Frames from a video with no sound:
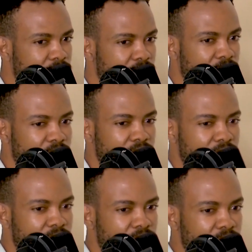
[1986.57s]

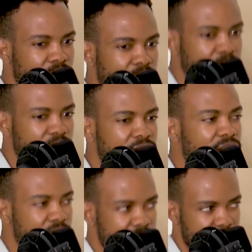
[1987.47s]
vague. Vague,
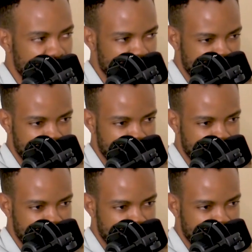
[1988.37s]
okay. exactly,